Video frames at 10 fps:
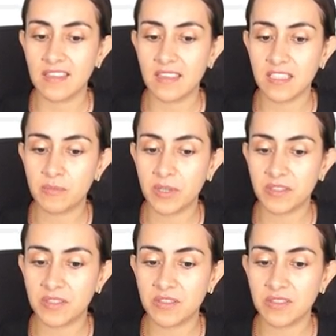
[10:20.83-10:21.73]
this
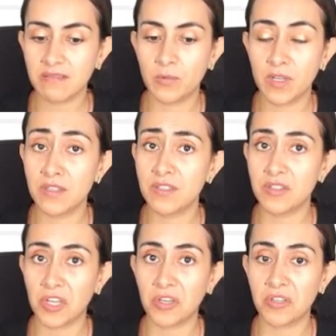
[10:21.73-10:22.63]
button was
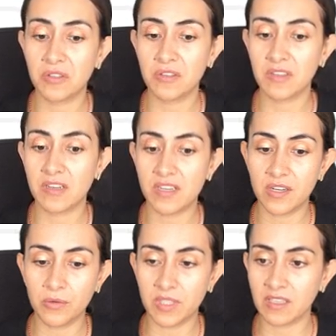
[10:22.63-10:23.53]
stuck
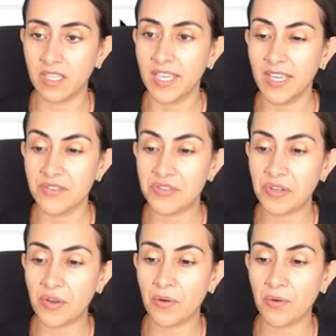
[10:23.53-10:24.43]
loading.
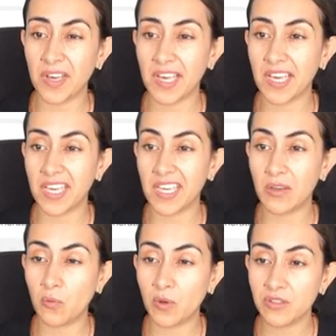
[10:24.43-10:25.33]
So
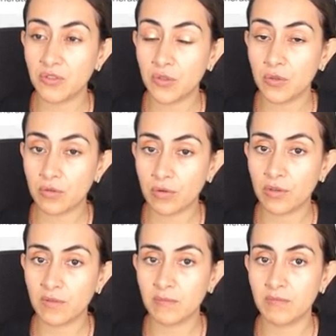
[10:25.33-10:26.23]
I went to
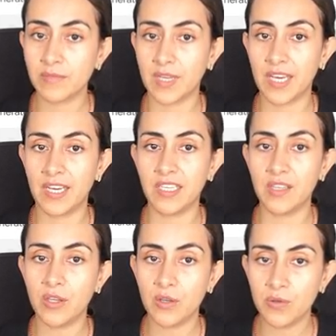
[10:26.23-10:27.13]
Chrome.
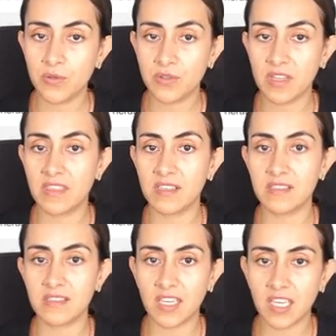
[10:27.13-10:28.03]
I used the
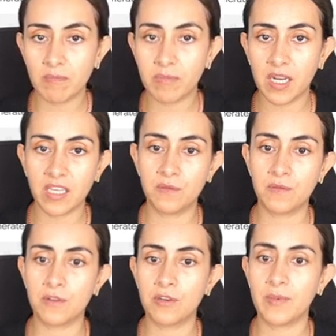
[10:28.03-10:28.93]
same
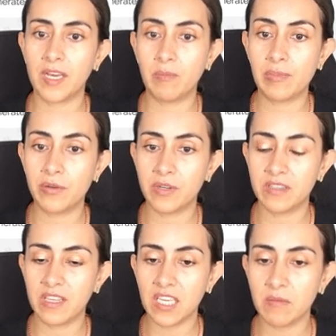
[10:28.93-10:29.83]
platform,
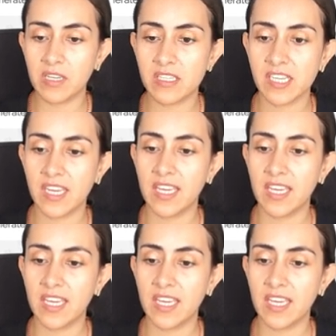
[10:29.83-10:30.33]
uploaded the image,